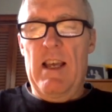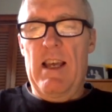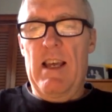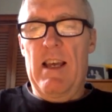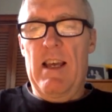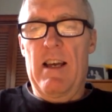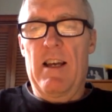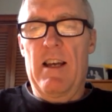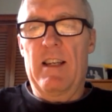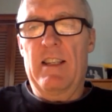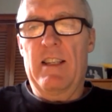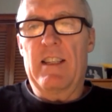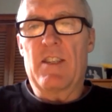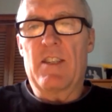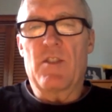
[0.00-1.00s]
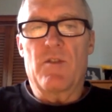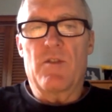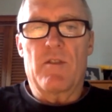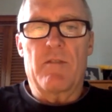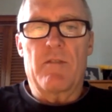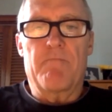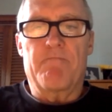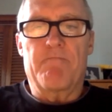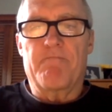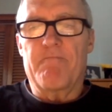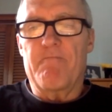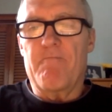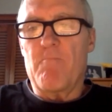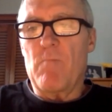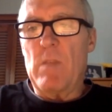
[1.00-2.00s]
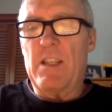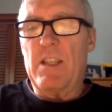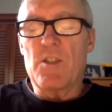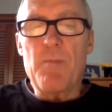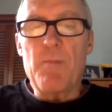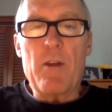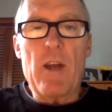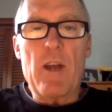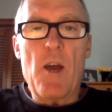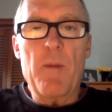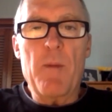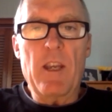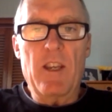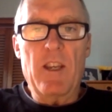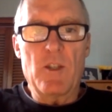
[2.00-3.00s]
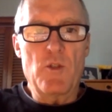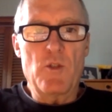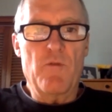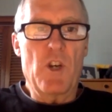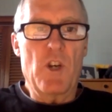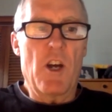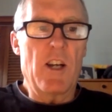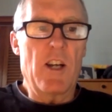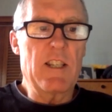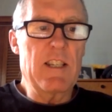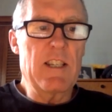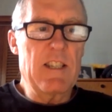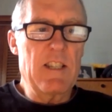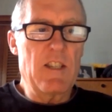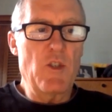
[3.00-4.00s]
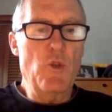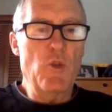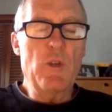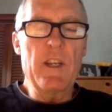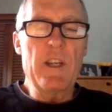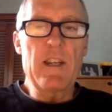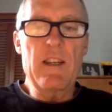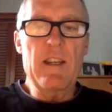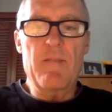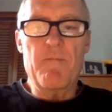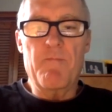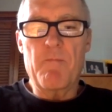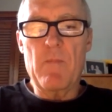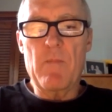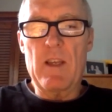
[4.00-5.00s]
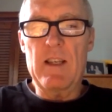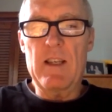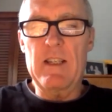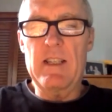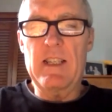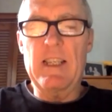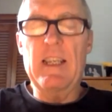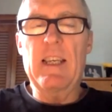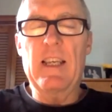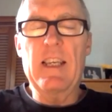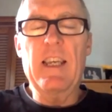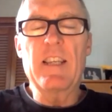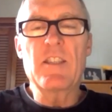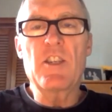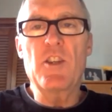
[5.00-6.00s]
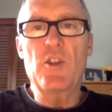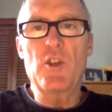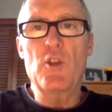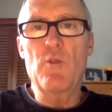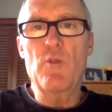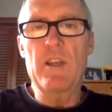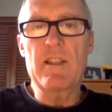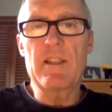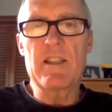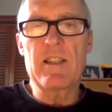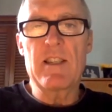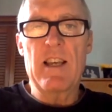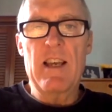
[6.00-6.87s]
It doesn't matter how many kids you've got. You can uh, Kids can do this